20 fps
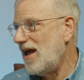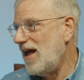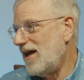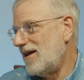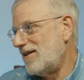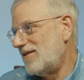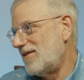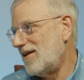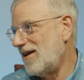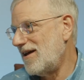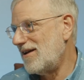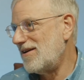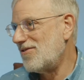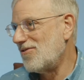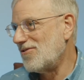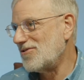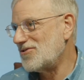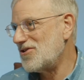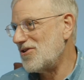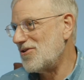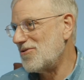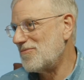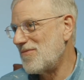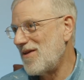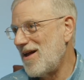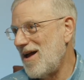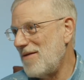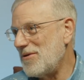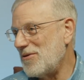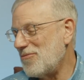And it also,
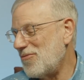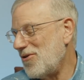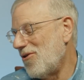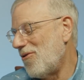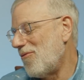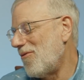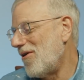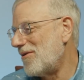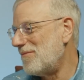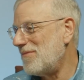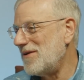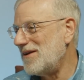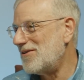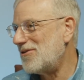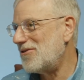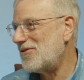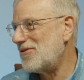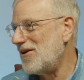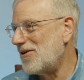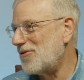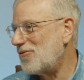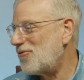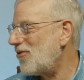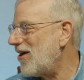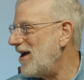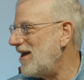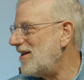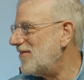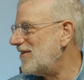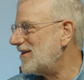we all want to be,
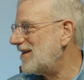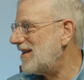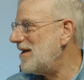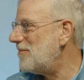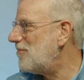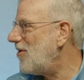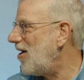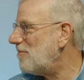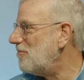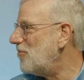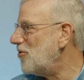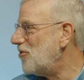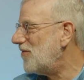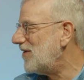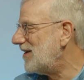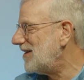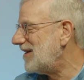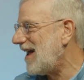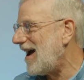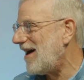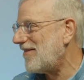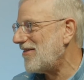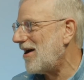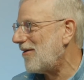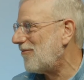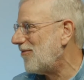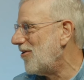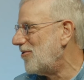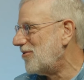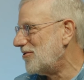creative and keep on moving down that
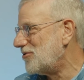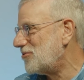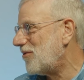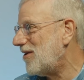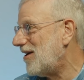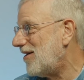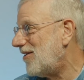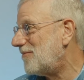road as well.